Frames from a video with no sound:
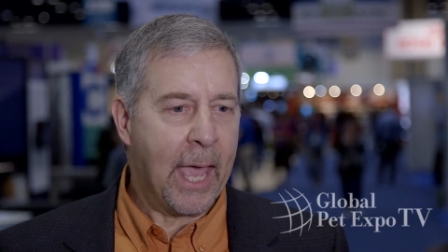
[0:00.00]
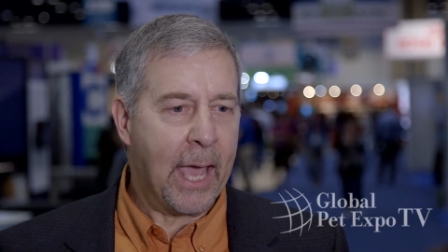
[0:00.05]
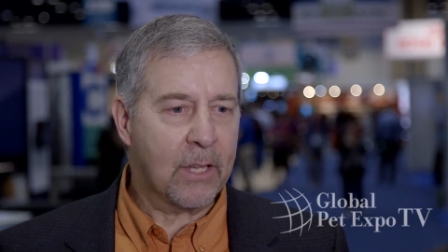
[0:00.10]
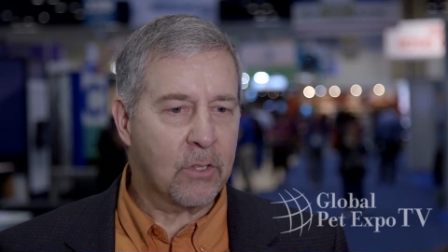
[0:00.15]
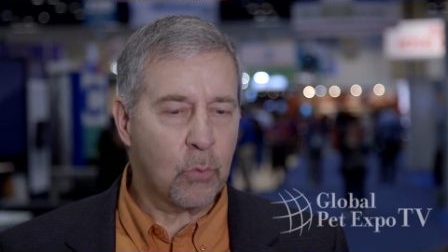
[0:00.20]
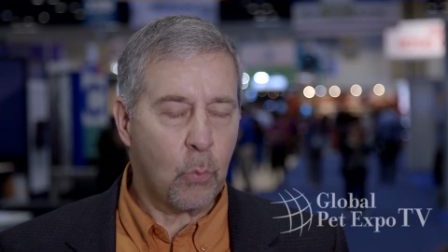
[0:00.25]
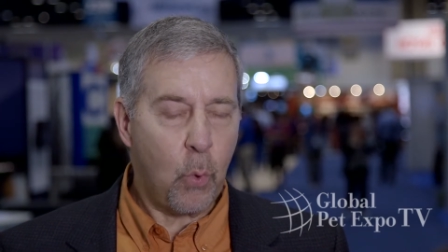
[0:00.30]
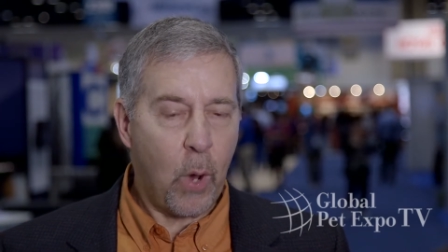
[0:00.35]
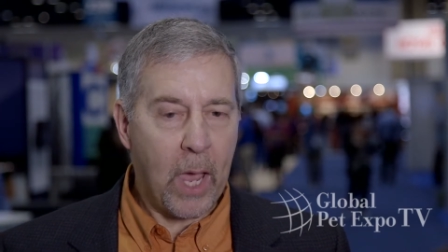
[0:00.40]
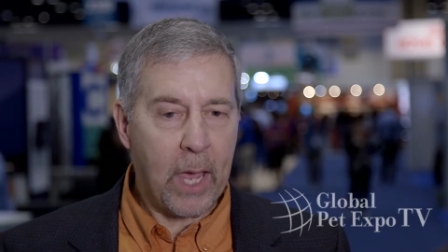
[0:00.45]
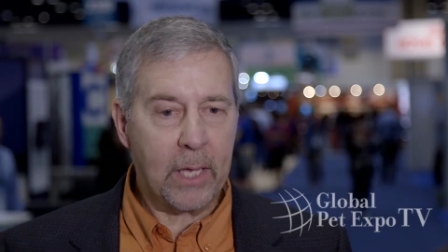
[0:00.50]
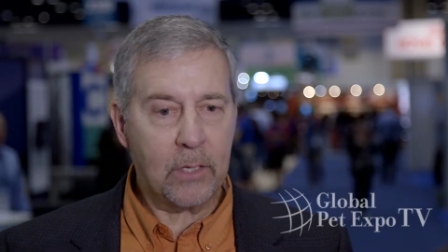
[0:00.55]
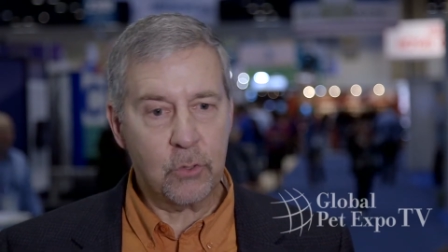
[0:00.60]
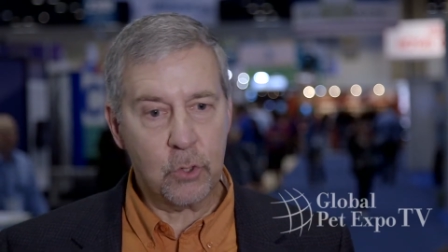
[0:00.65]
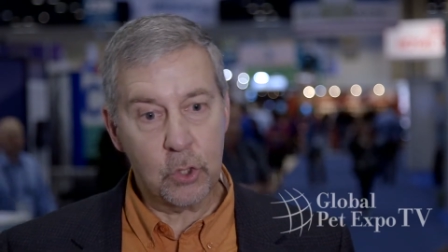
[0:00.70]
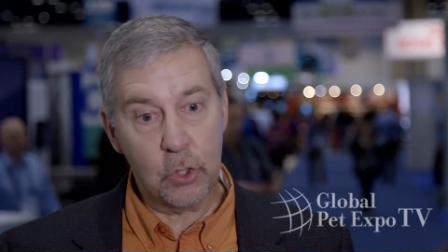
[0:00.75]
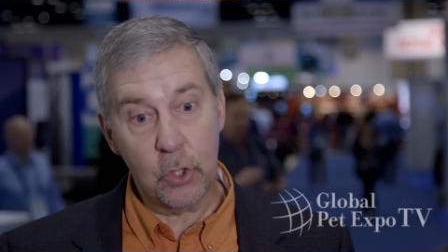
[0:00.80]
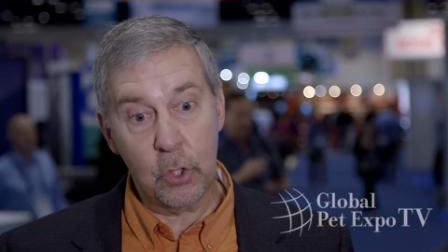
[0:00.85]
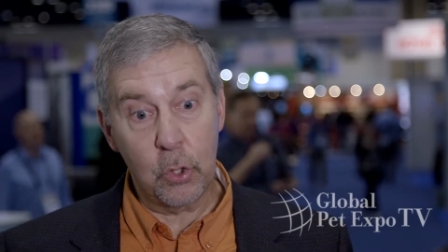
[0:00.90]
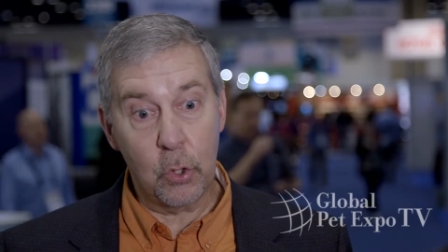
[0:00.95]
as a way
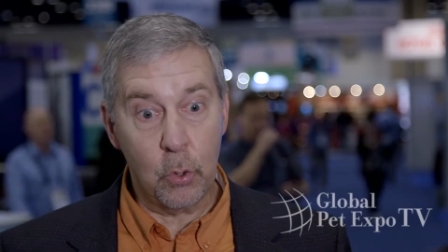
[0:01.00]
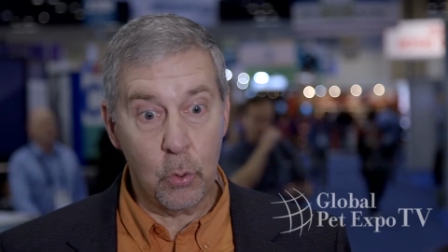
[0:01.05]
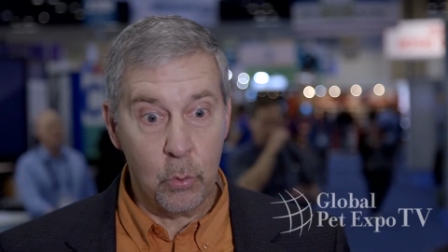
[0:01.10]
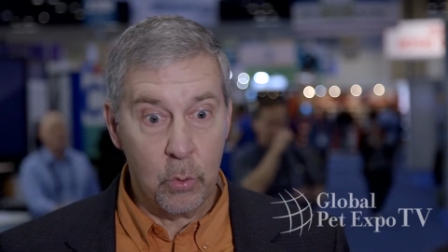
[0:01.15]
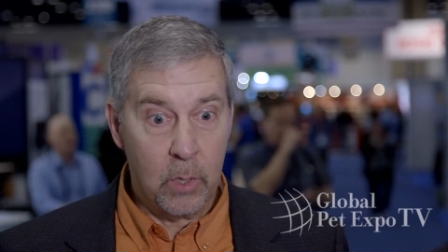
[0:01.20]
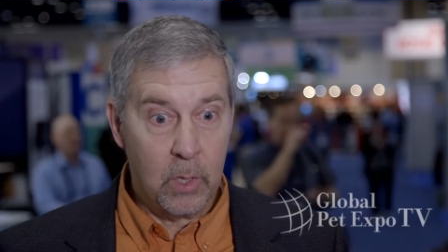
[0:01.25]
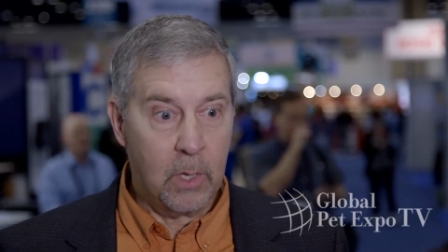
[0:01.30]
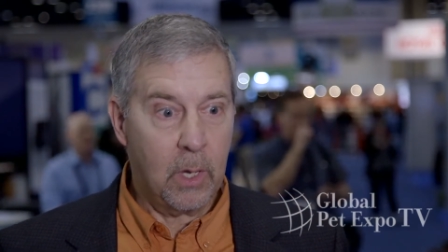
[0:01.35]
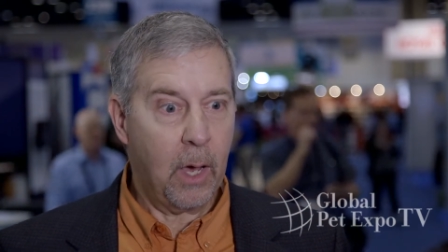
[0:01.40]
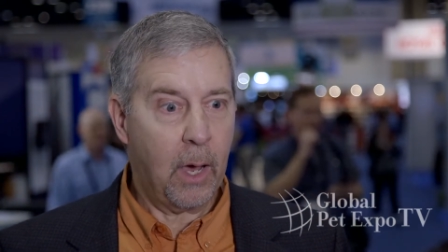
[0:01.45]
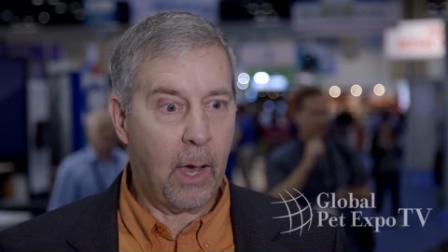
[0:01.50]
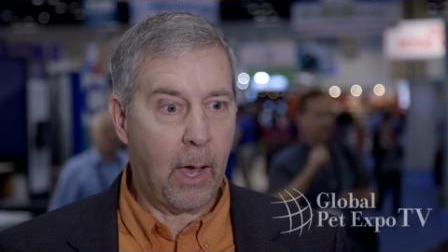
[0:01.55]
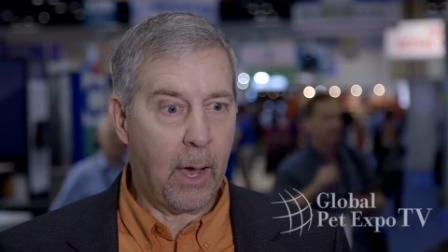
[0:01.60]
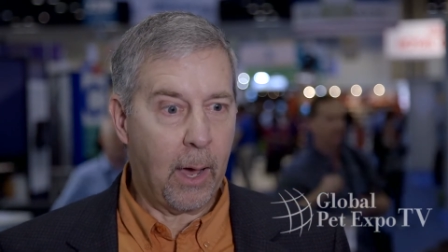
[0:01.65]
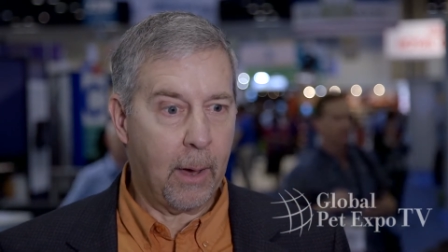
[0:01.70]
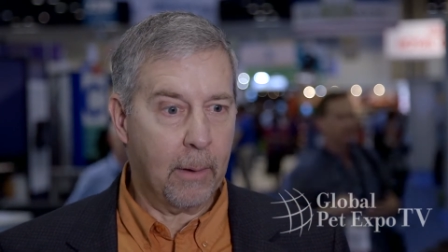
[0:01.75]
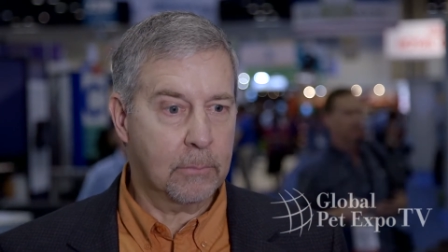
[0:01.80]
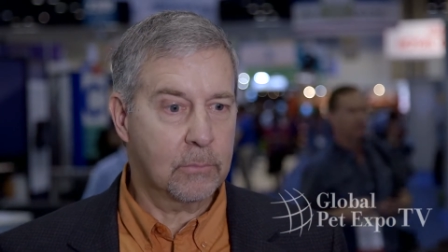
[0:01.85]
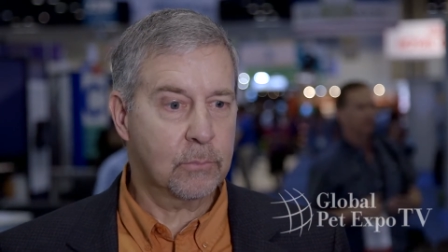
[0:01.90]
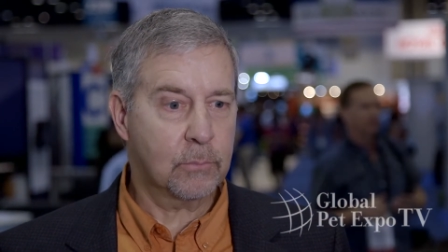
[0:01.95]
to
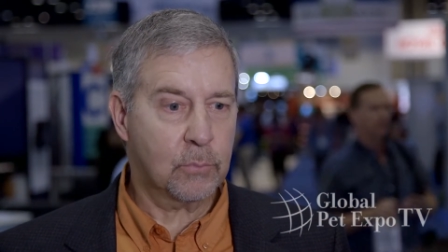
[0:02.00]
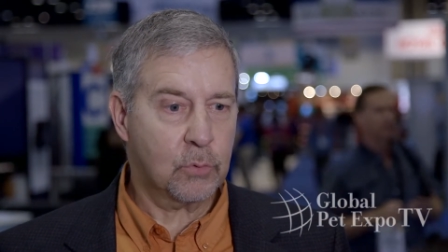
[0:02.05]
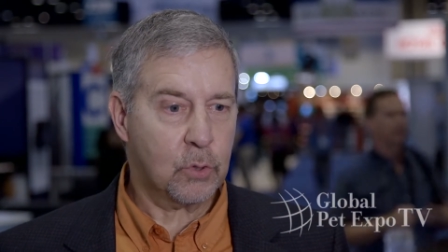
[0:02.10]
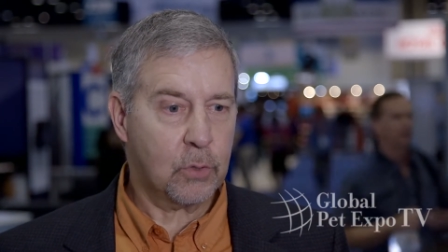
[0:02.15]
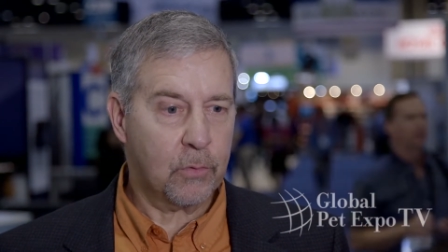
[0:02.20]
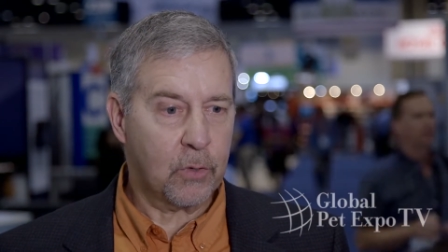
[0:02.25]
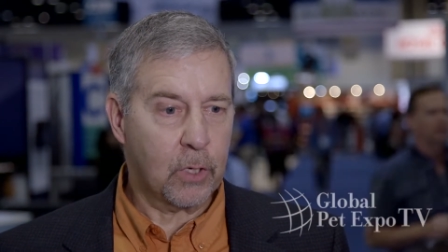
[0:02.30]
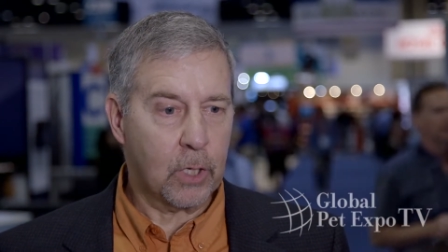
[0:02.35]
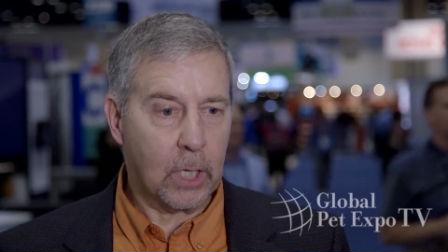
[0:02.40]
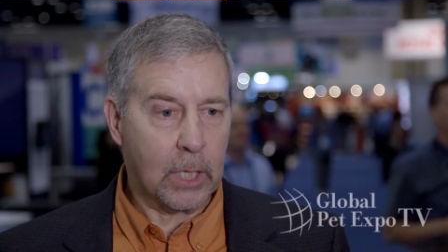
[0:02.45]
sort of